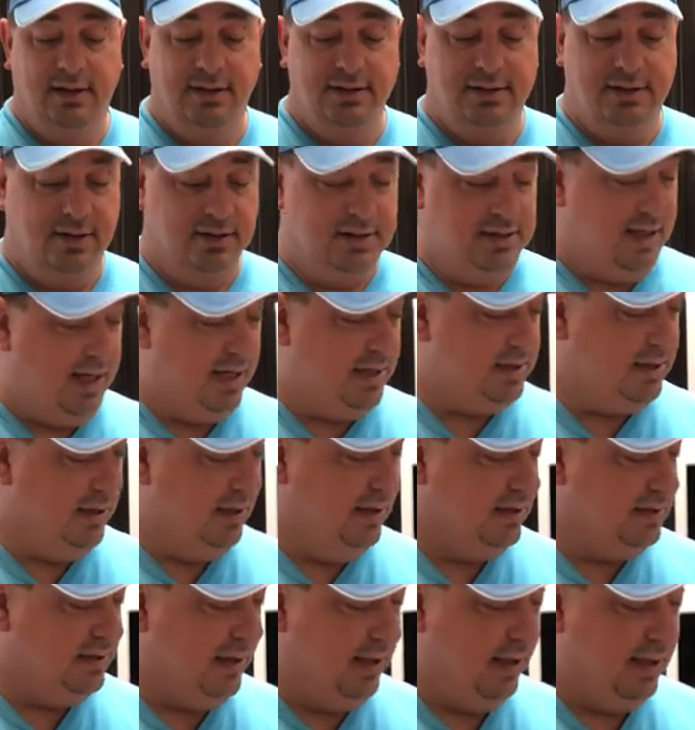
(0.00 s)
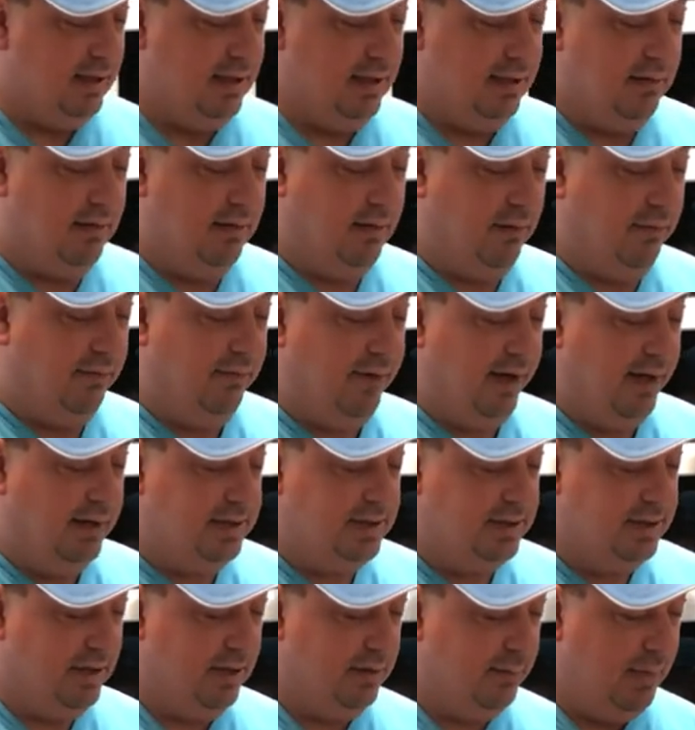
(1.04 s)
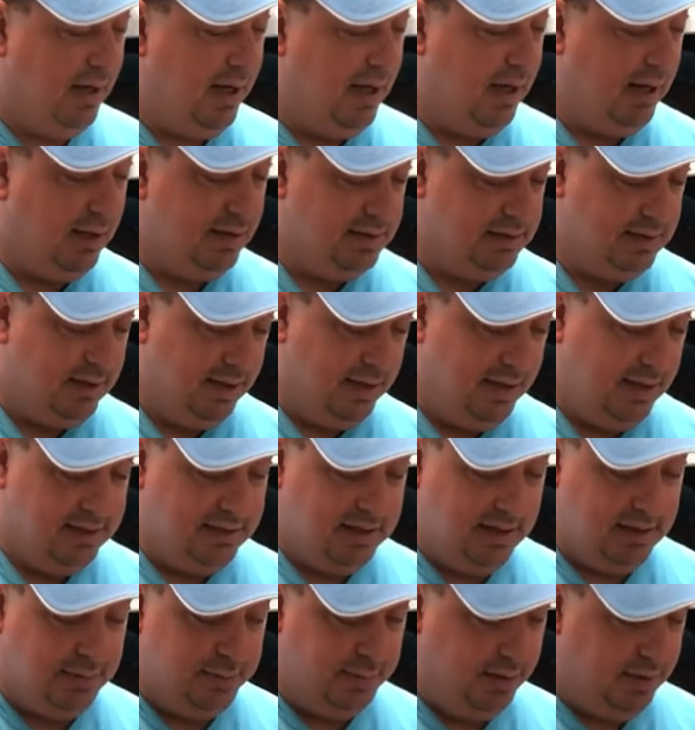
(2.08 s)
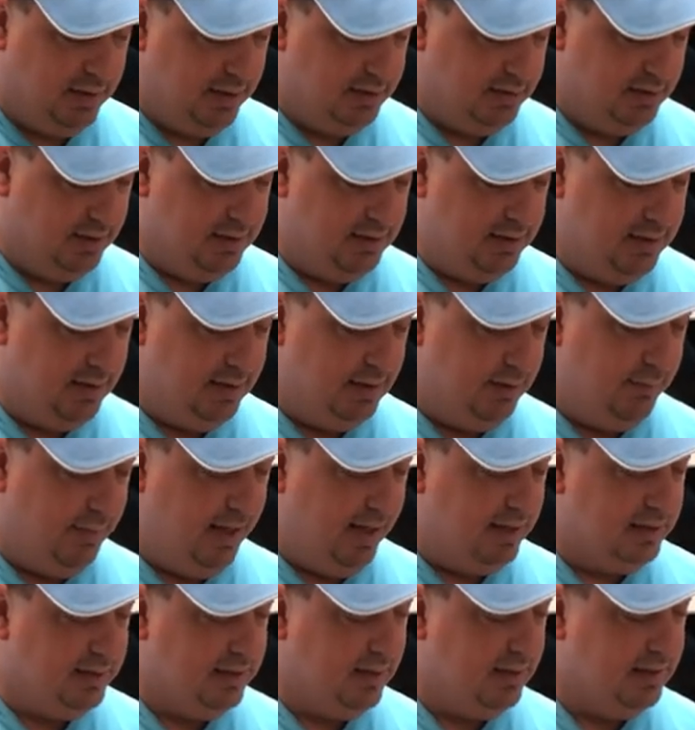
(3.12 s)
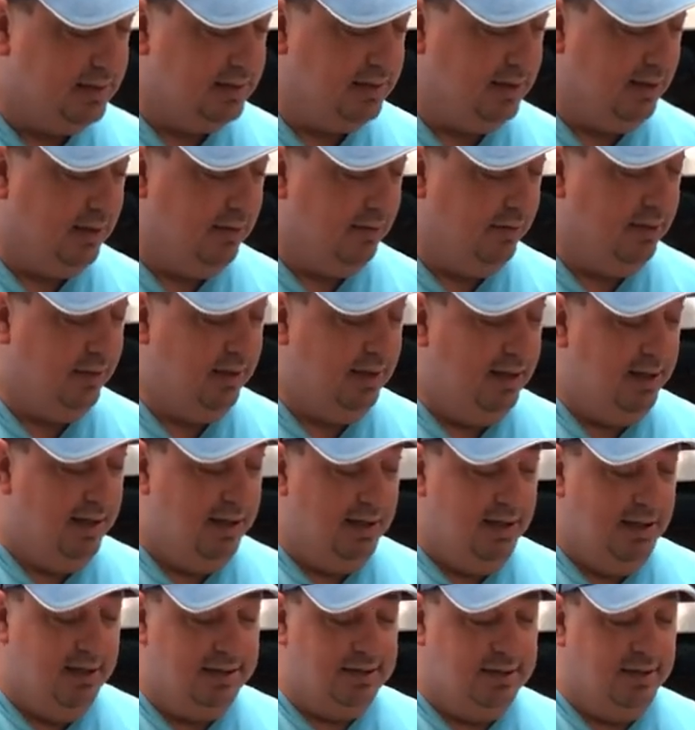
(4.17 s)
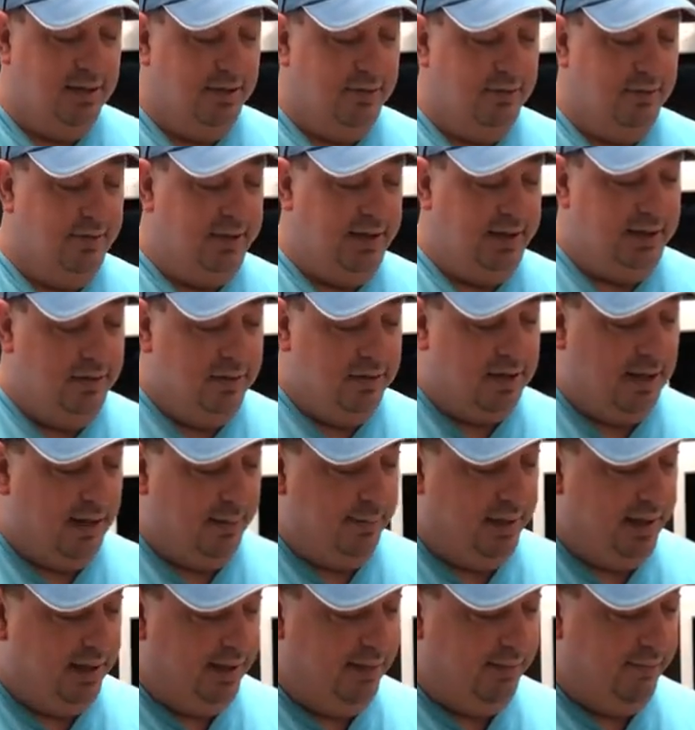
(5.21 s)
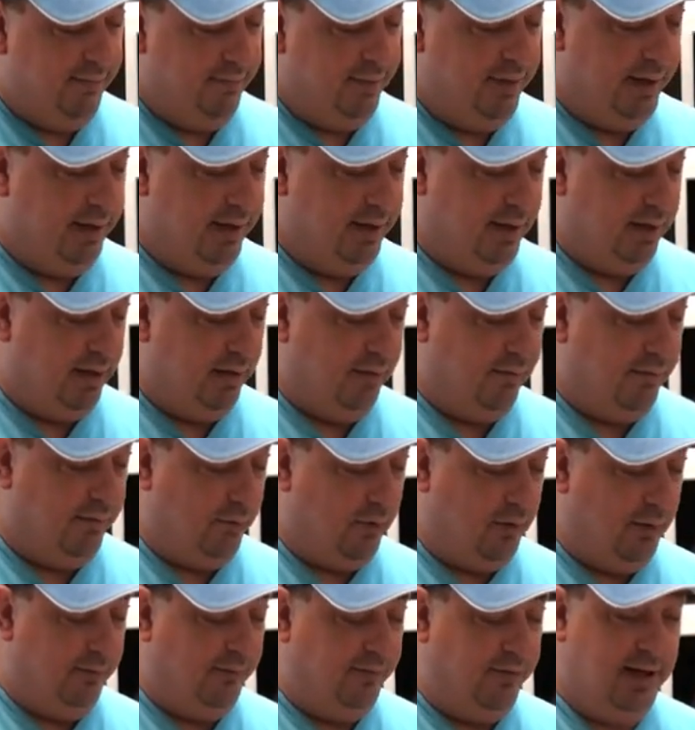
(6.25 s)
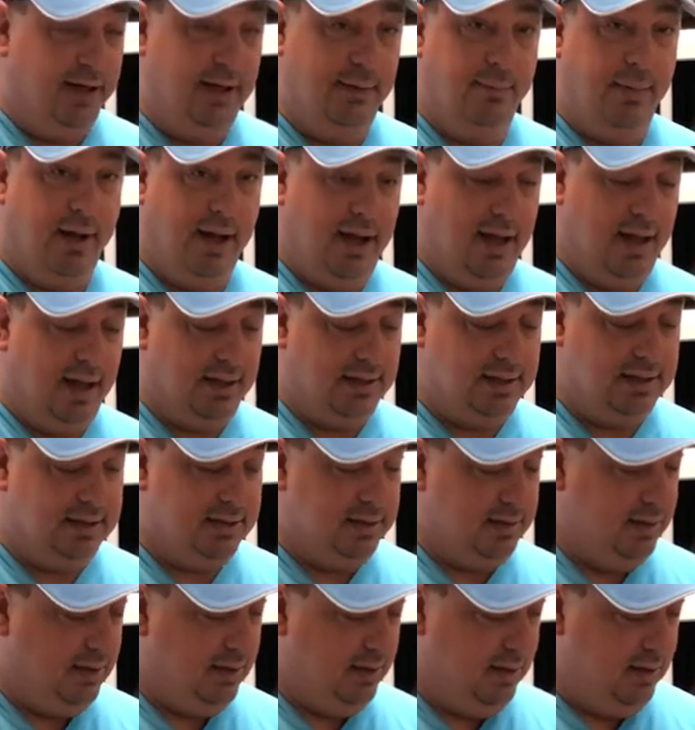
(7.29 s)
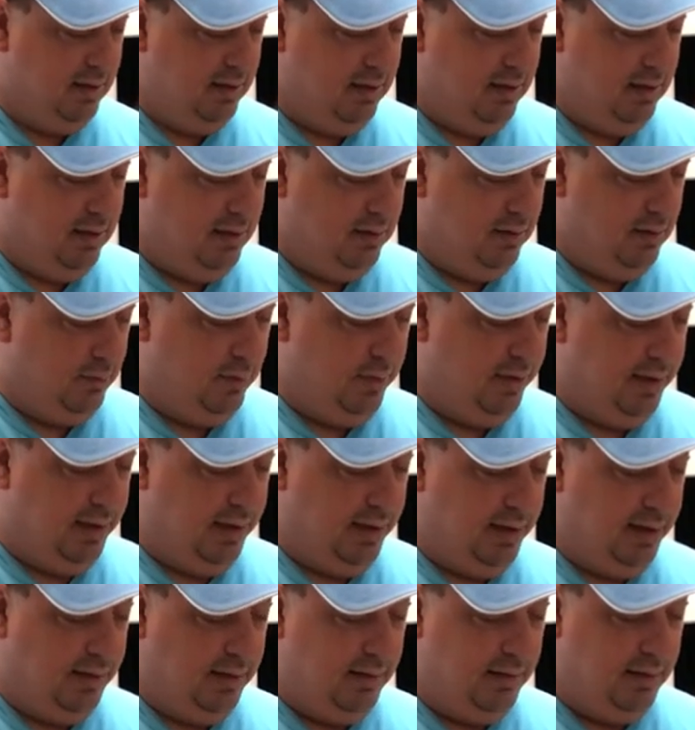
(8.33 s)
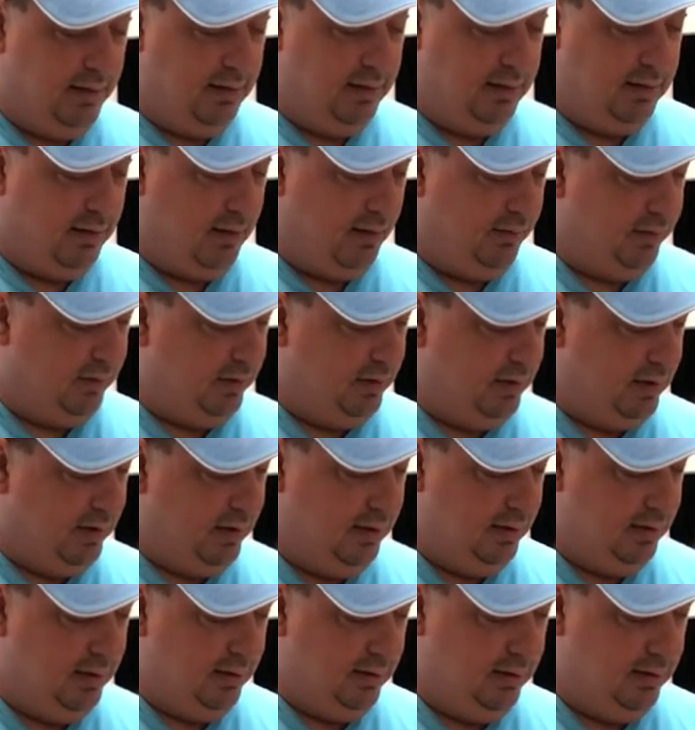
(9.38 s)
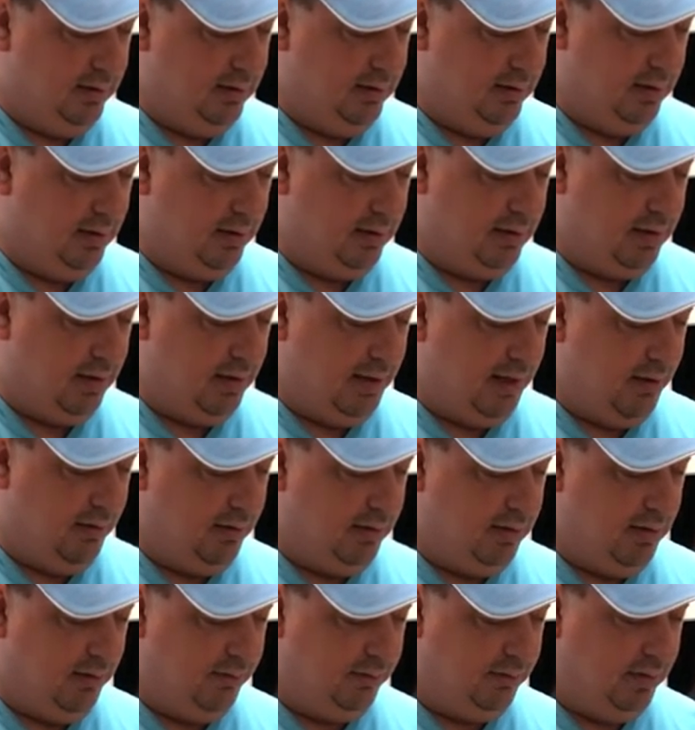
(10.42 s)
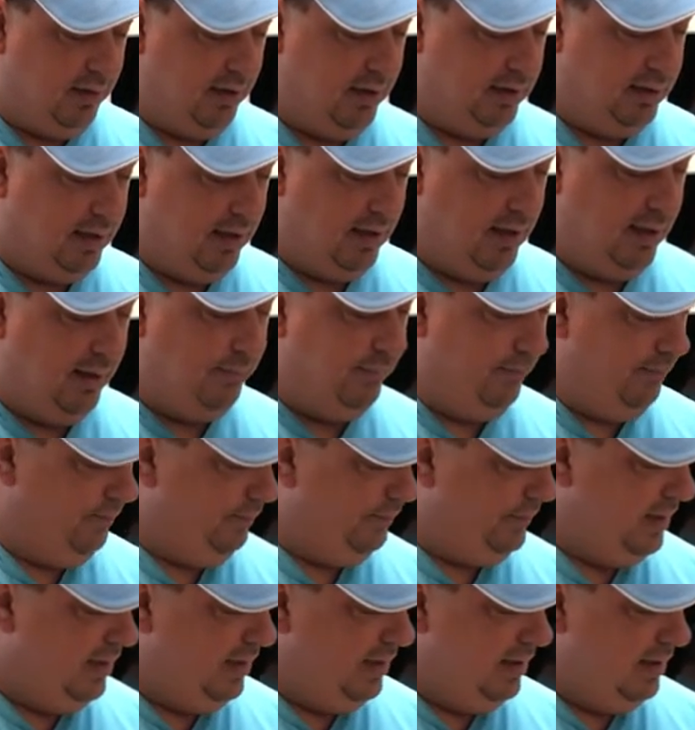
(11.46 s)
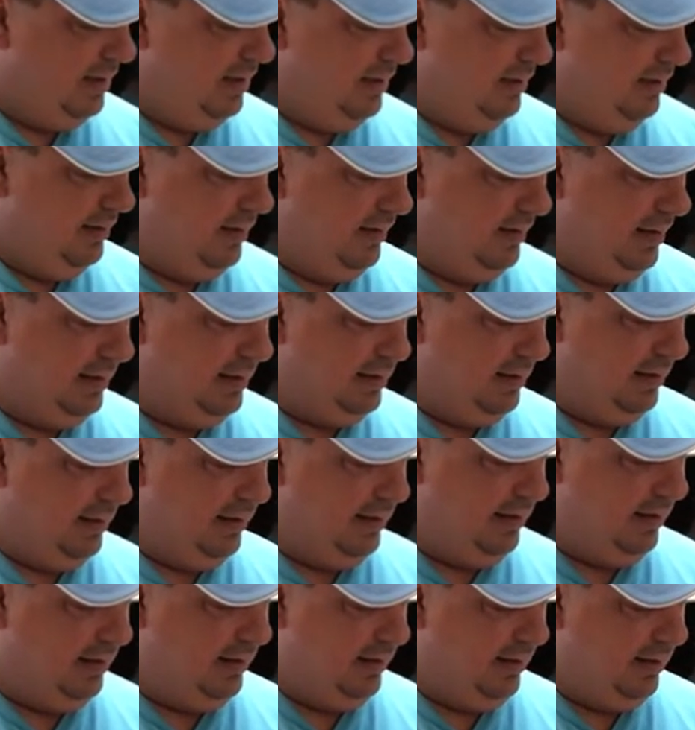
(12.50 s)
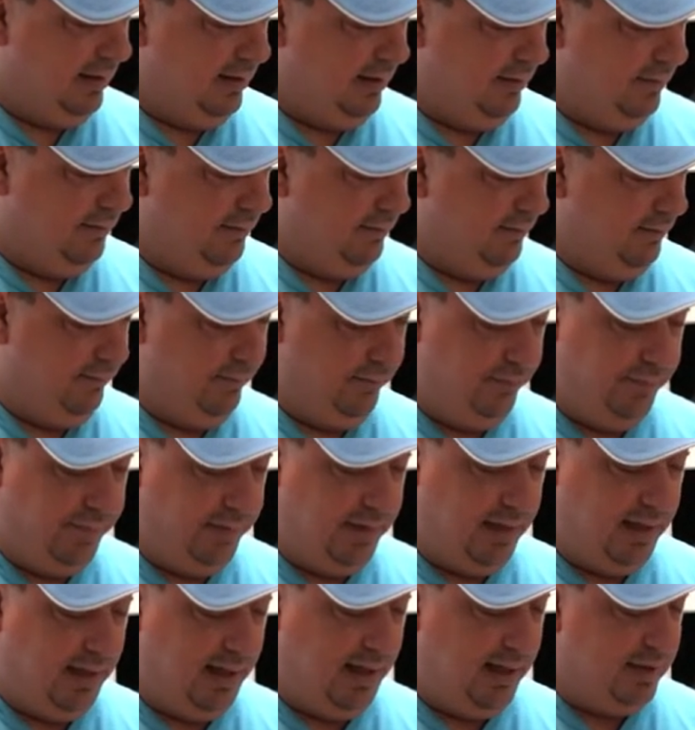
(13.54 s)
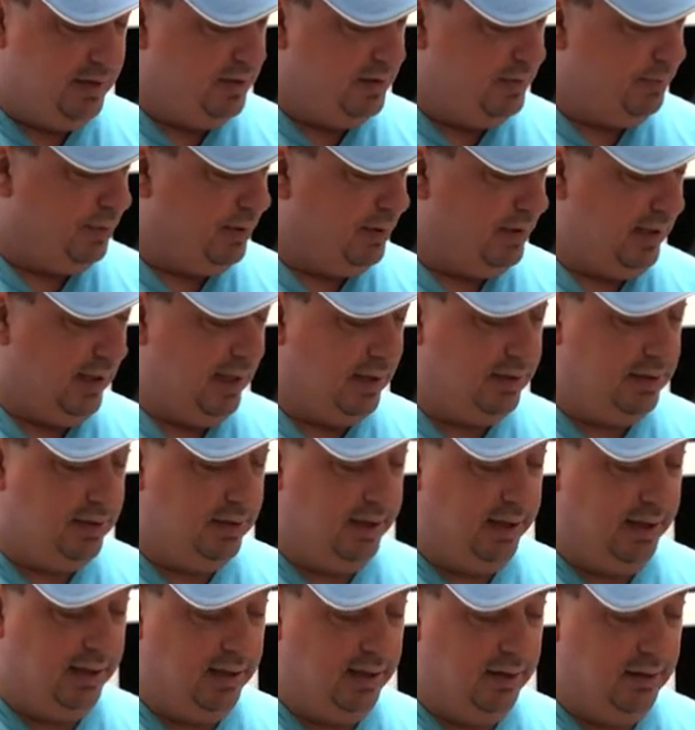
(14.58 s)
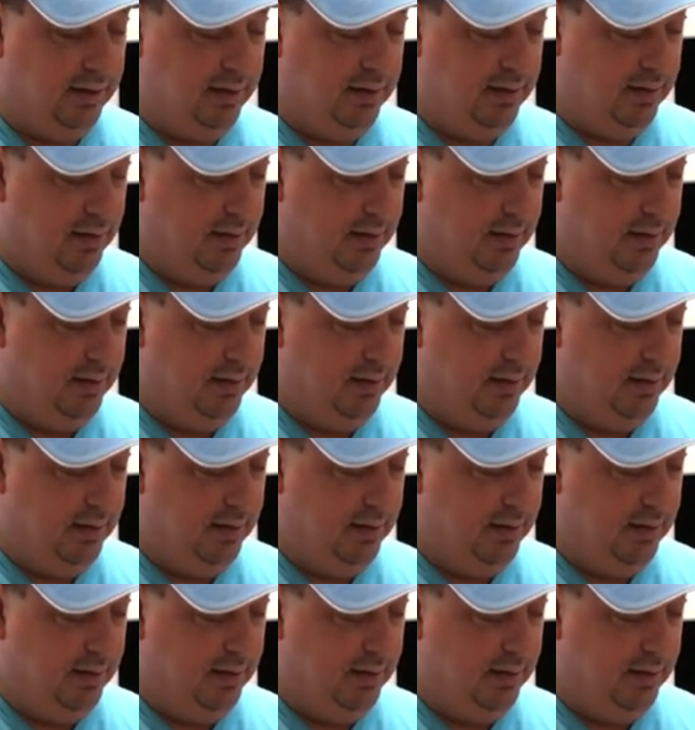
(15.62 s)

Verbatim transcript: So it actually looks like a, a, fancier box, and I guess that's because it's the Damascus steel. So they do come in, you know, a form-fitted box with a cover, a little cutout cover on top. I got the little uh, edge protector here